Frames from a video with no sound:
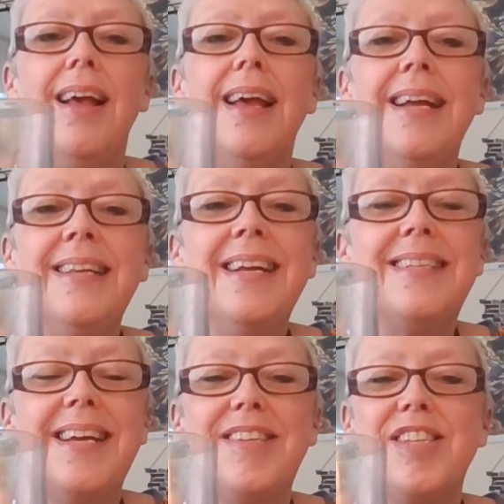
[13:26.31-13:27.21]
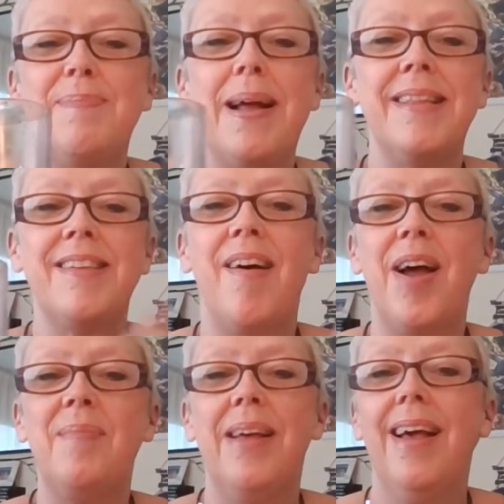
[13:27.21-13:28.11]
He needed to spend
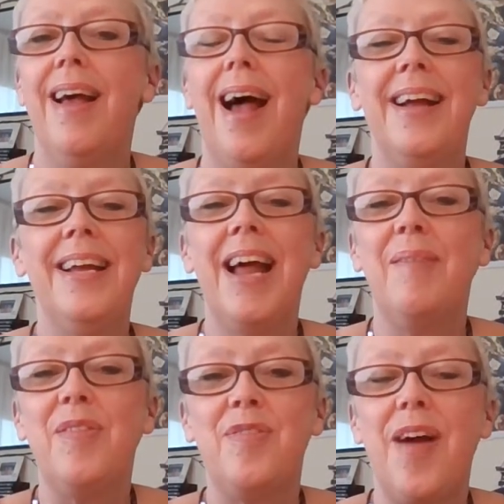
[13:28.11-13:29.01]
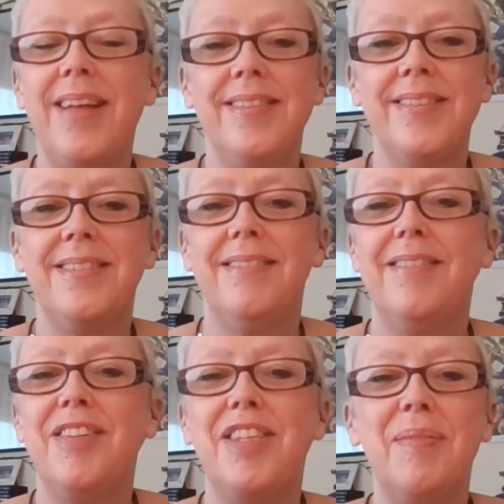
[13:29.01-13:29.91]
time hanging out with friends,
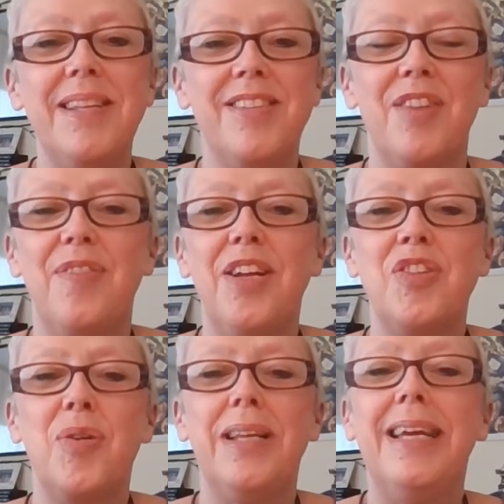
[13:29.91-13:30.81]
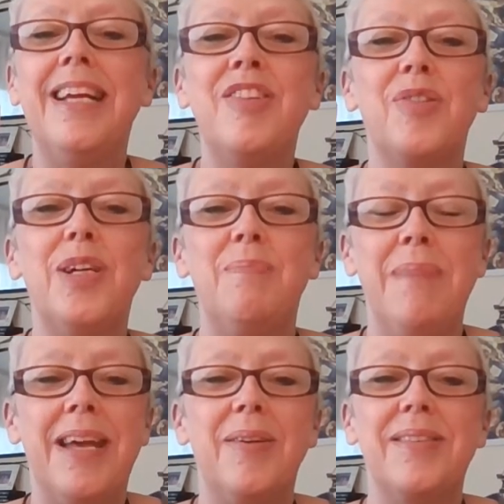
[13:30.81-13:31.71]
doing stuff he enjoyed. He enjoyed
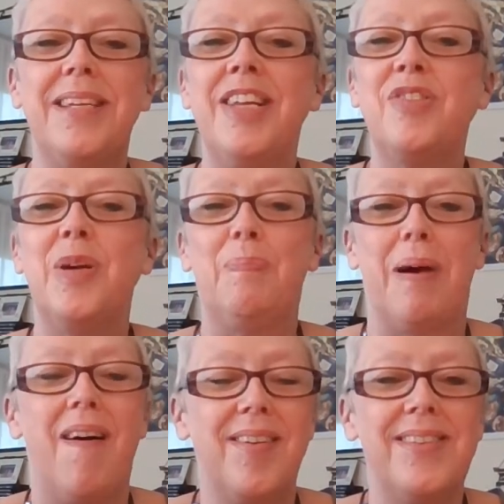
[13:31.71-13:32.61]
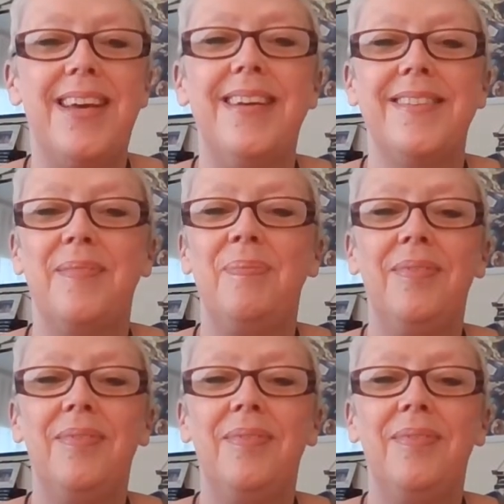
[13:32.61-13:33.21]
meals, he enjoyed parties.